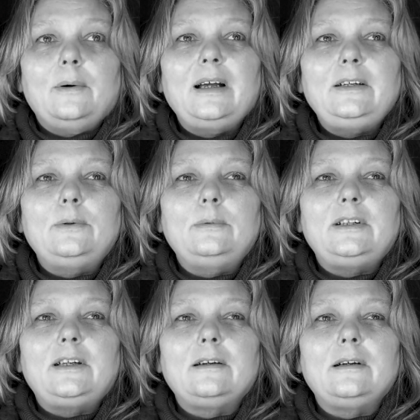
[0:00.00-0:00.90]
"Why don't we
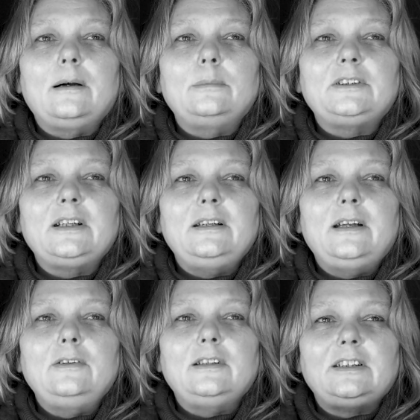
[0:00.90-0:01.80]
turn it upside
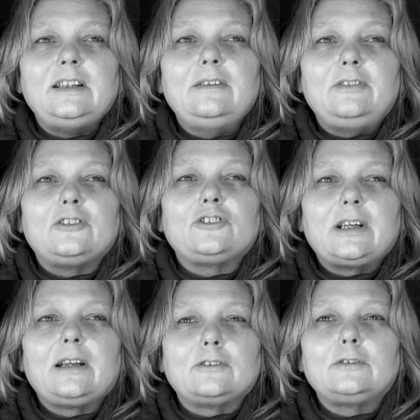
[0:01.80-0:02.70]
down and see if their
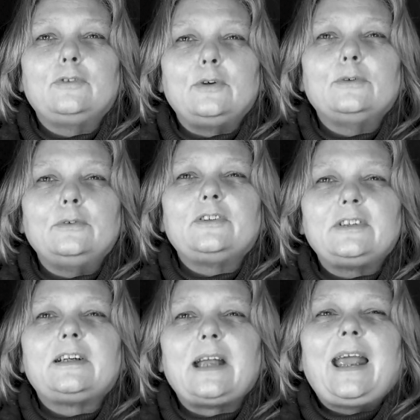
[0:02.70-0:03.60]
skirts fall over
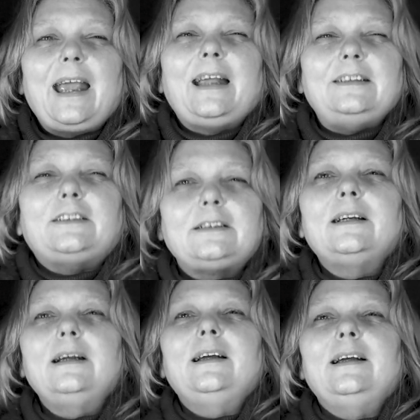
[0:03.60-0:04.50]
their heads?"
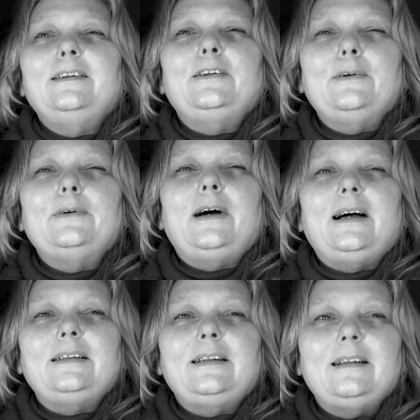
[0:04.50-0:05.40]
You know,
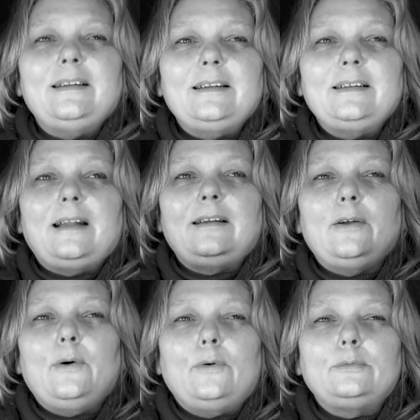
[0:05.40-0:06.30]
and
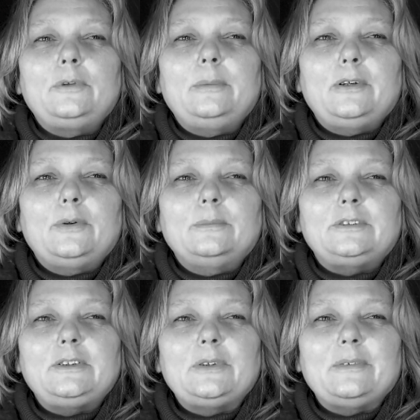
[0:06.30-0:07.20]
the old woman opens
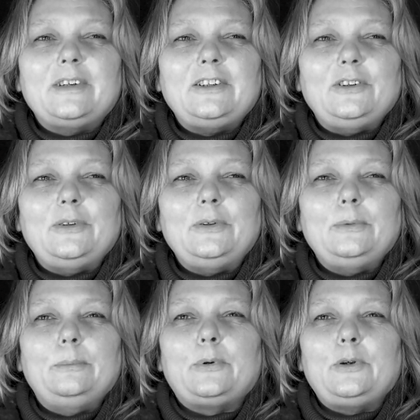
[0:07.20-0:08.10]
the door and went,
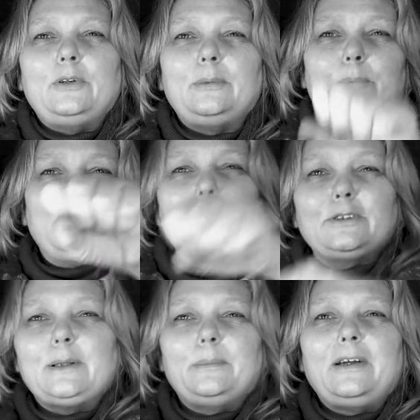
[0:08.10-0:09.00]
"You brute,"
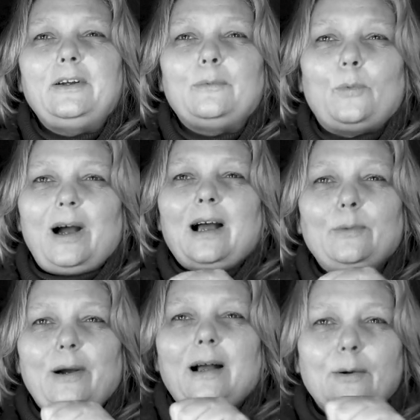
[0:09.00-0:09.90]
pulls them out,
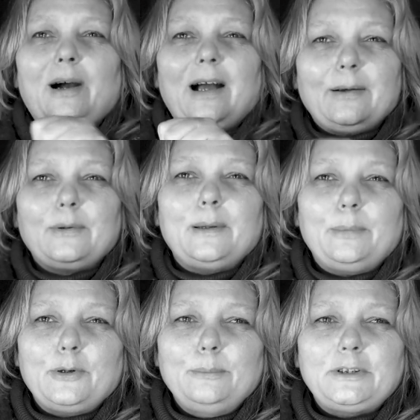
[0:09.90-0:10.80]
whack, whack, whack, with a
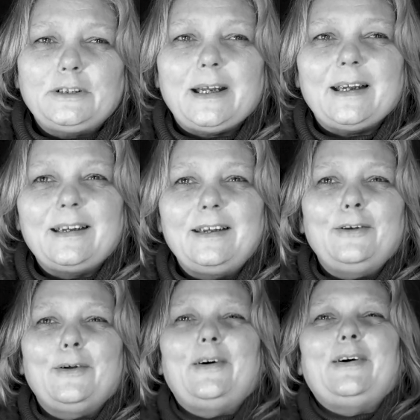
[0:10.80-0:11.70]
broomstick, you
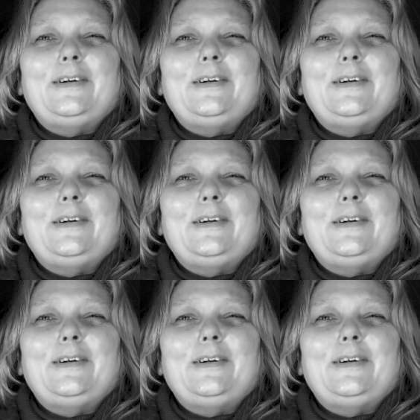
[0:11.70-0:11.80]
know.